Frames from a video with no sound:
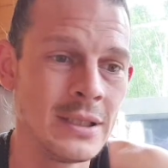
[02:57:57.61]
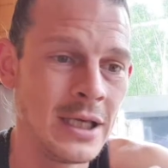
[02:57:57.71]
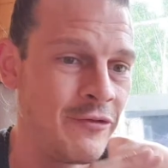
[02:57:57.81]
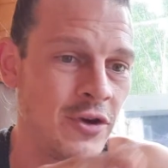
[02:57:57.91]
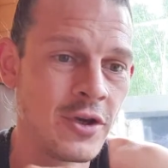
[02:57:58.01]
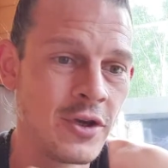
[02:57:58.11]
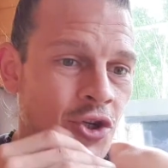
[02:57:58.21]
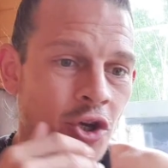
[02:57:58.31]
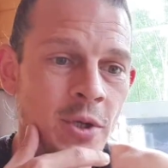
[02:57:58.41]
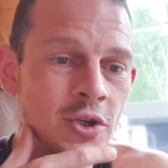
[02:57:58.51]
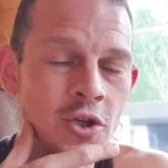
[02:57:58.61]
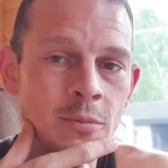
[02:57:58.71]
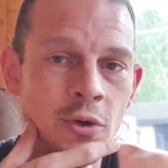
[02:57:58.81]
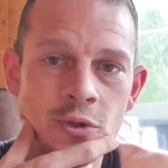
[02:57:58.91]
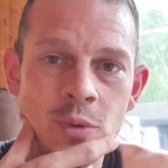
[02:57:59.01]
if you consume it too
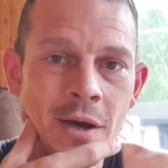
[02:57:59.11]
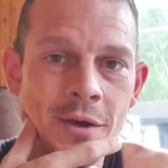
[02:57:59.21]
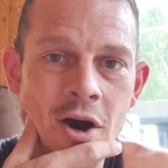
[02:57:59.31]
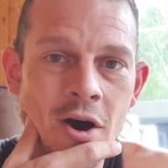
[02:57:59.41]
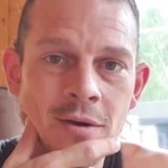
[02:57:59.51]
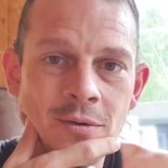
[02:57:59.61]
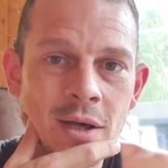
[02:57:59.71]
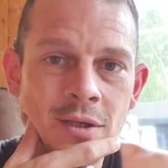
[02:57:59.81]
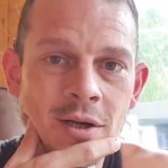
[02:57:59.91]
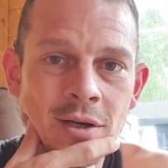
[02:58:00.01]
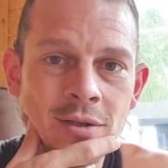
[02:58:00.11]
much while you're not while you're not